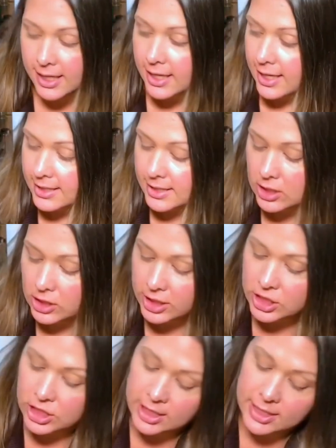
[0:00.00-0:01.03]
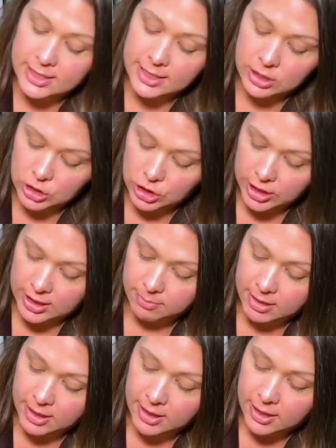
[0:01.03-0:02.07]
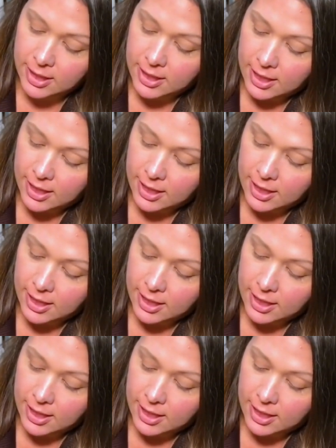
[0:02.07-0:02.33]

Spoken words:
It's delicious, it's creamy,